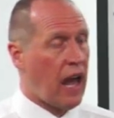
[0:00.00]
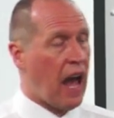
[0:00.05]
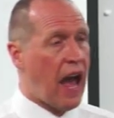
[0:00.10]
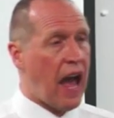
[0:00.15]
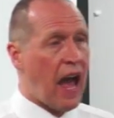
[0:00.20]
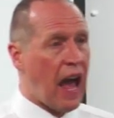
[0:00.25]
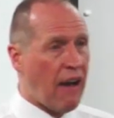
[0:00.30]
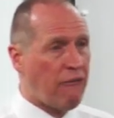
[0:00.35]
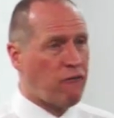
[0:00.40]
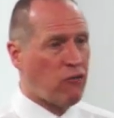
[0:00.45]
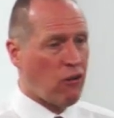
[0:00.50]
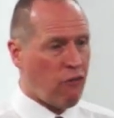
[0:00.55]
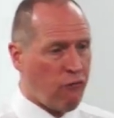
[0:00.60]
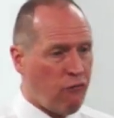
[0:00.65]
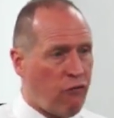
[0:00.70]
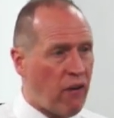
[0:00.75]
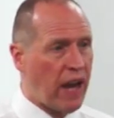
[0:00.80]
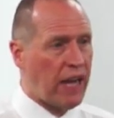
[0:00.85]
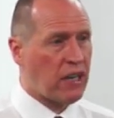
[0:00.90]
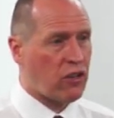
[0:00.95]
I have to
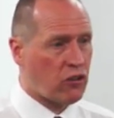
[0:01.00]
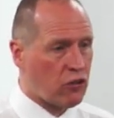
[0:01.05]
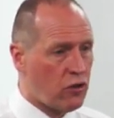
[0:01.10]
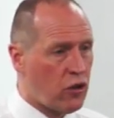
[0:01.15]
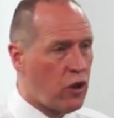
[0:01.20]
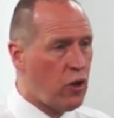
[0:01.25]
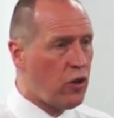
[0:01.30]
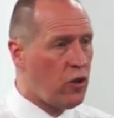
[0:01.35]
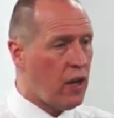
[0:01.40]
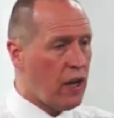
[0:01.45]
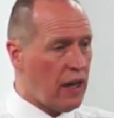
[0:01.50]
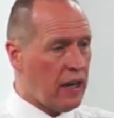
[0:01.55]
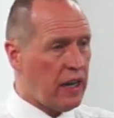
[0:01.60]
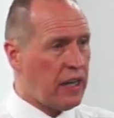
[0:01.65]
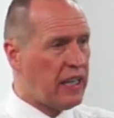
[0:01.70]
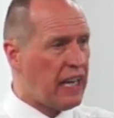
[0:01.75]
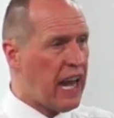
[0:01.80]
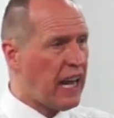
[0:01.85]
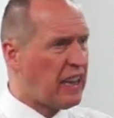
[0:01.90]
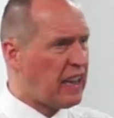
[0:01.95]
fight through to
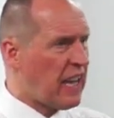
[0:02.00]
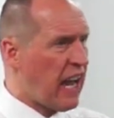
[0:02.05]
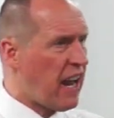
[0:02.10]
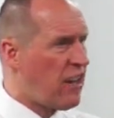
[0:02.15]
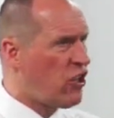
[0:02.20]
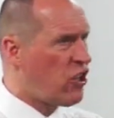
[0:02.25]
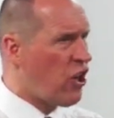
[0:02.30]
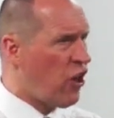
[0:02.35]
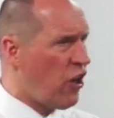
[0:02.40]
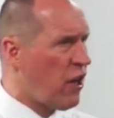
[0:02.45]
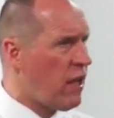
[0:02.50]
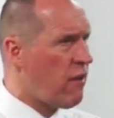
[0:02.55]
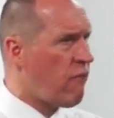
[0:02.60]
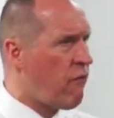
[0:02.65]
get that dirty,